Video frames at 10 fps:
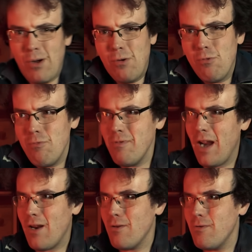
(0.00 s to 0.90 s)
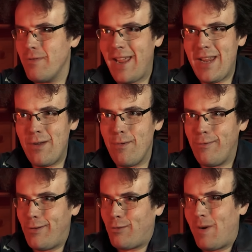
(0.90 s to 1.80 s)
Oh no, they
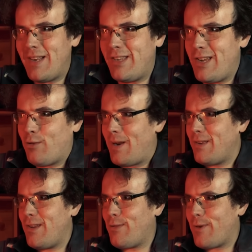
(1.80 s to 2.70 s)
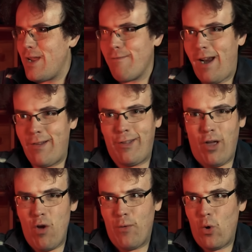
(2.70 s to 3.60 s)
use the 2023 racing
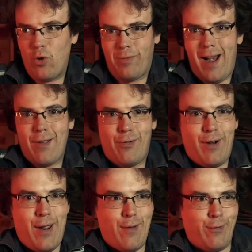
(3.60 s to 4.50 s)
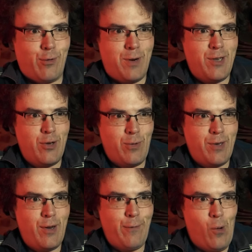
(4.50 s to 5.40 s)
overalls, but actually it's the
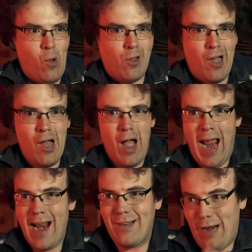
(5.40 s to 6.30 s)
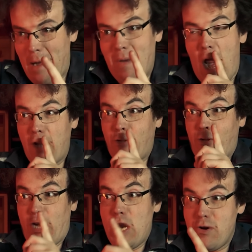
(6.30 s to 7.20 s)
2024 car, and,
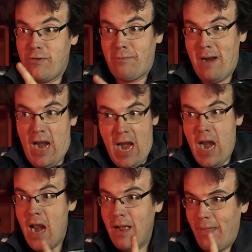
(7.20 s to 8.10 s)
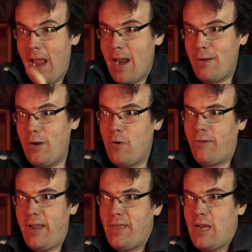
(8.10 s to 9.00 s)
excuse me, they're
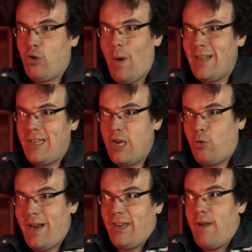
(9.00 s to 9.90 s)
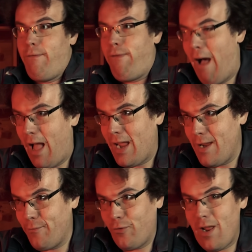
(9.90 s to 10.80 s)
using the
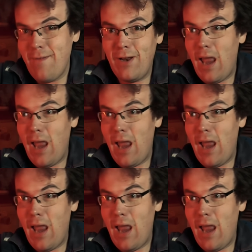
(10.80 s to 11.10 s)
2025 driver